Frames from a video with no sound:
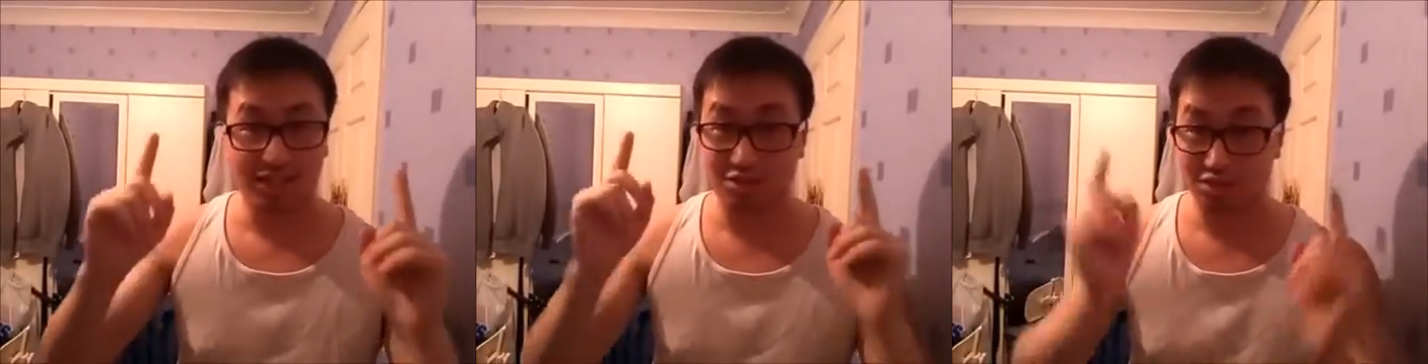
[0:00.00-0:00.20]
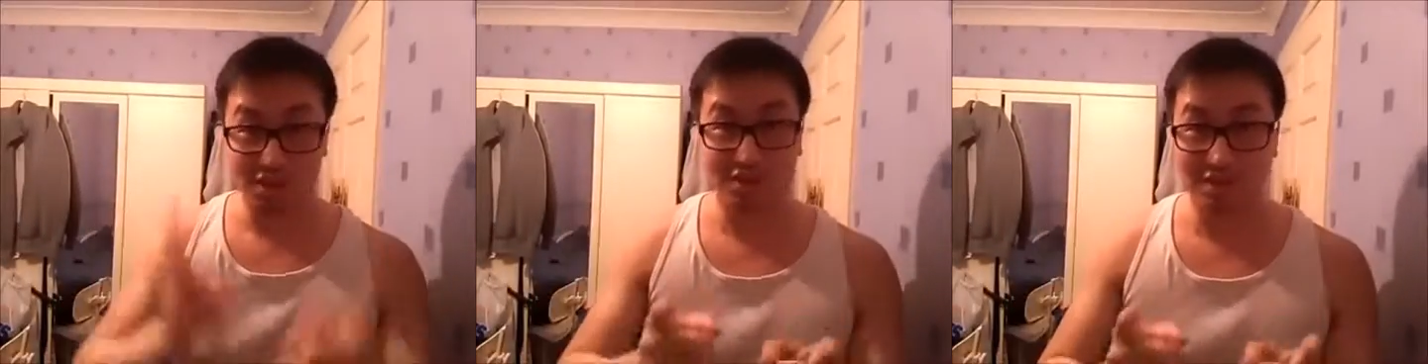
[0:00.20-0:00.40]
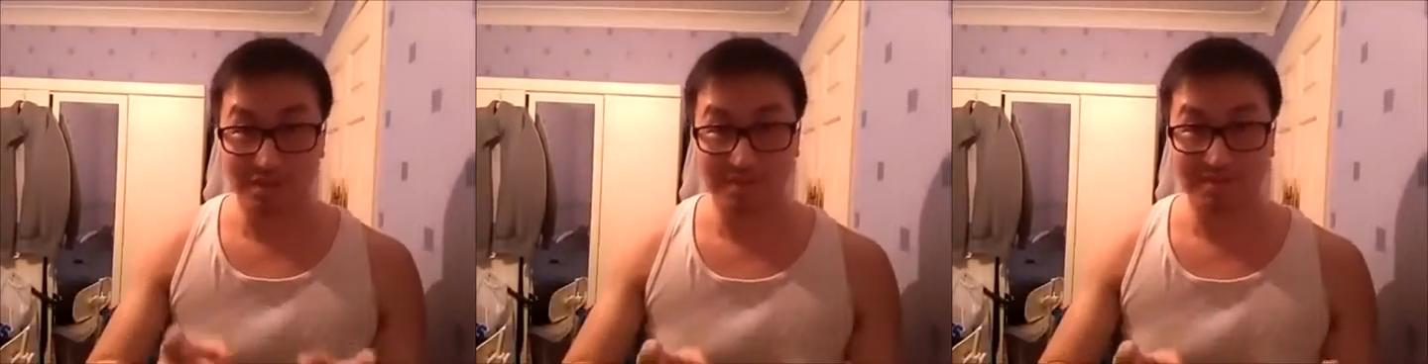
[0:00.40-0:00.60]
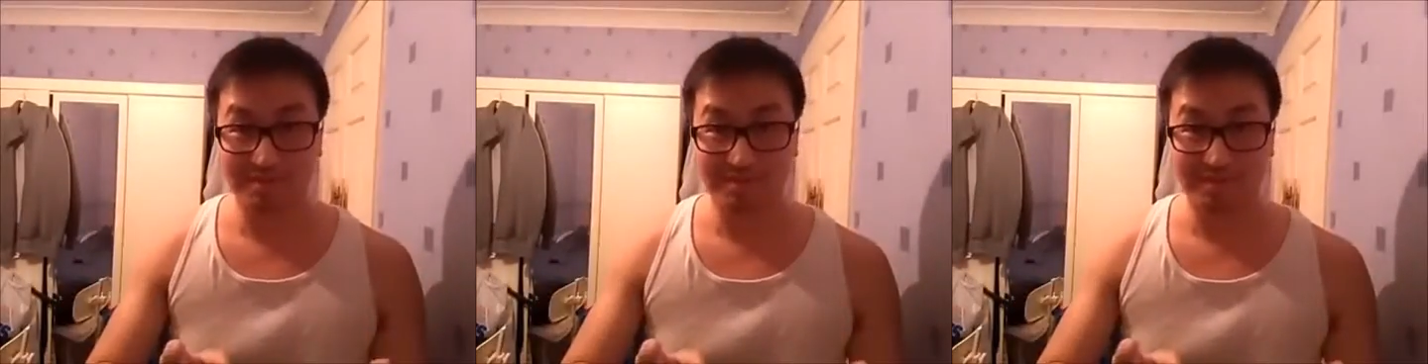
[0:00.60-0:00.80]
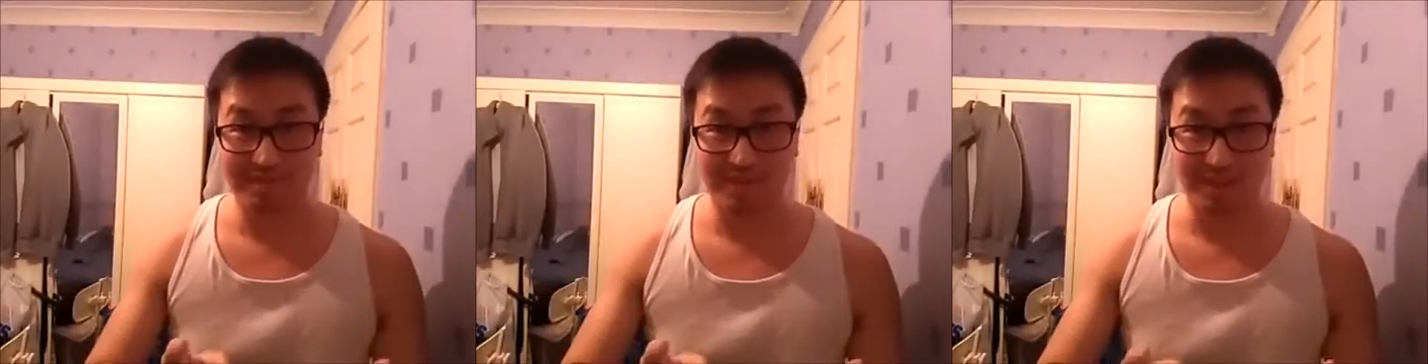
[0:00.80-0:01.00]
you should.
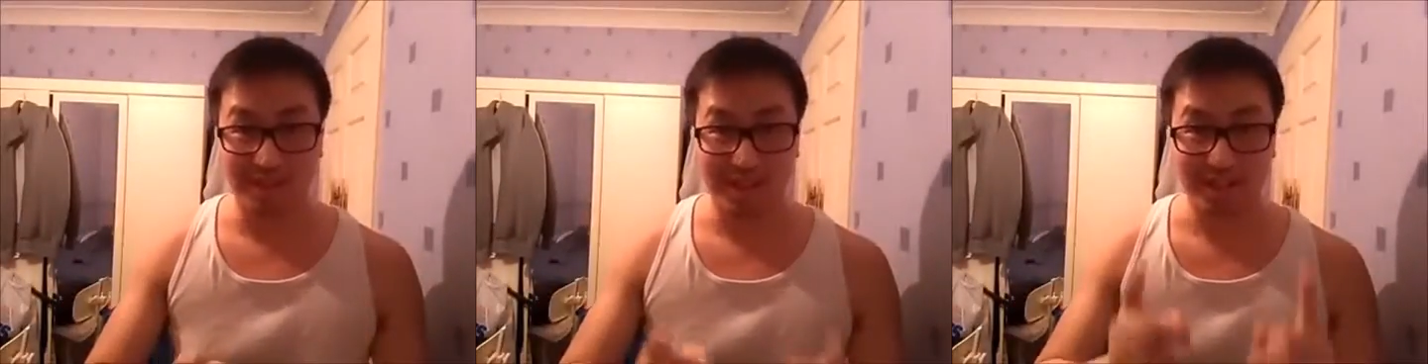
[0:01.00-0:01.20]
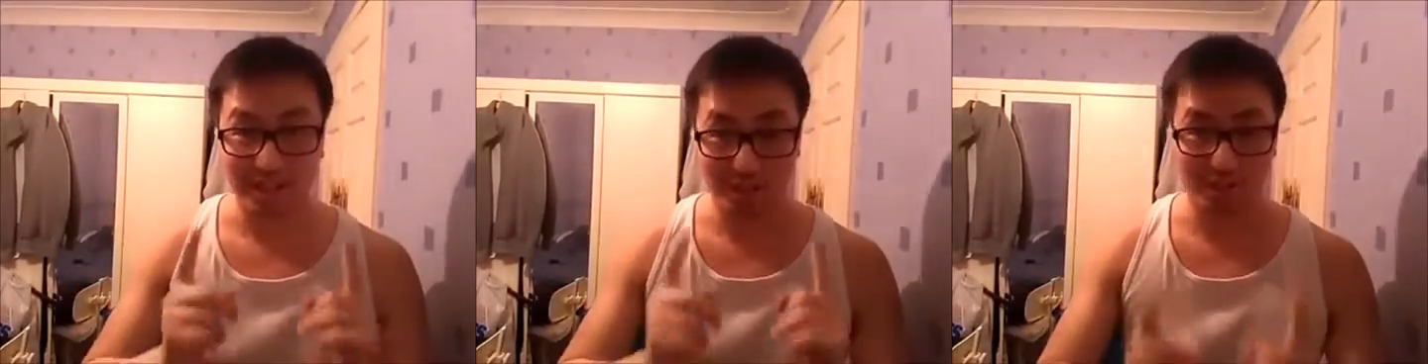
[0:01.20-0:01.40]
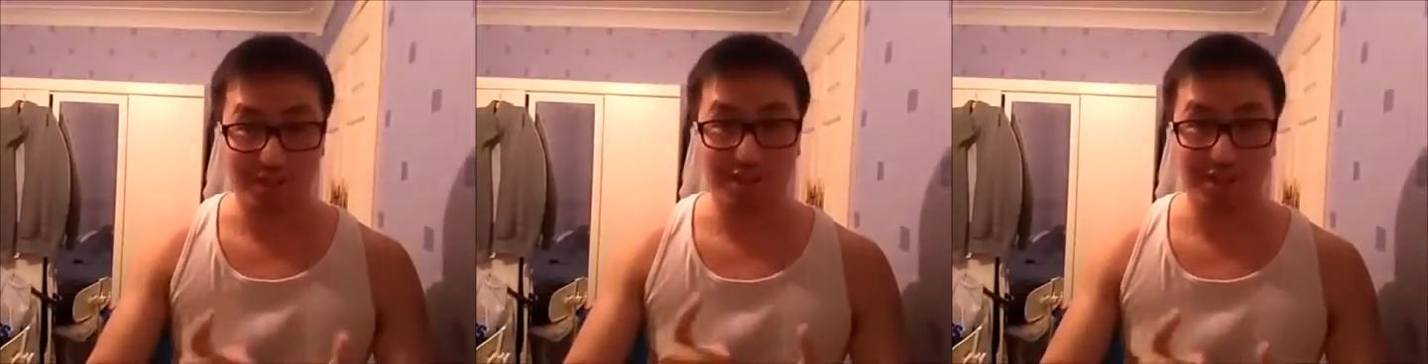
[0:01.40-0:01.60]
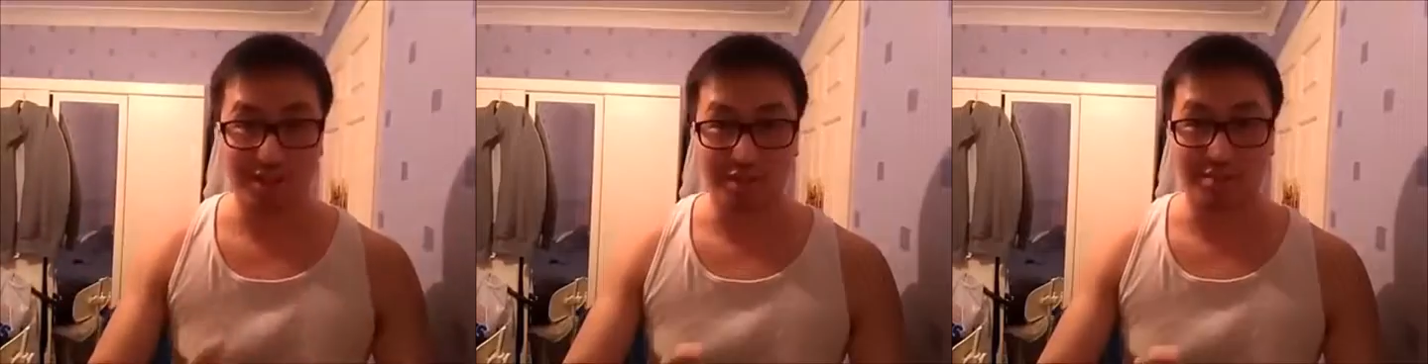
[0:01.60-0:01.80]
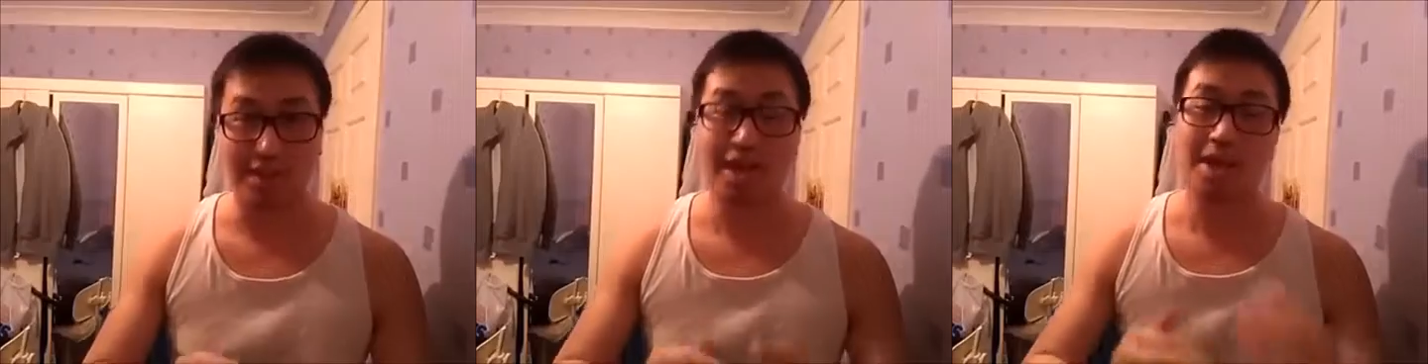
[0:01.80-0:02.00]
Okay, you really
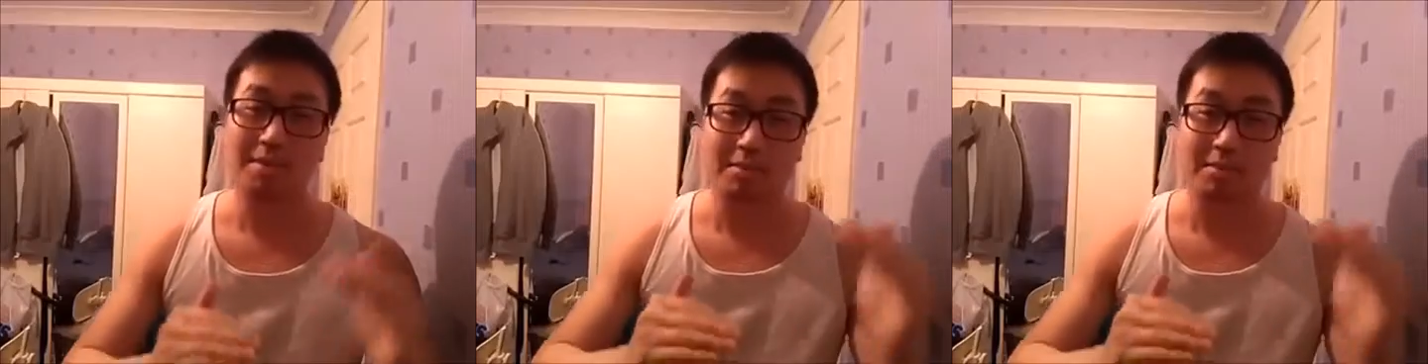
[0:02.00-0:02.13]
should.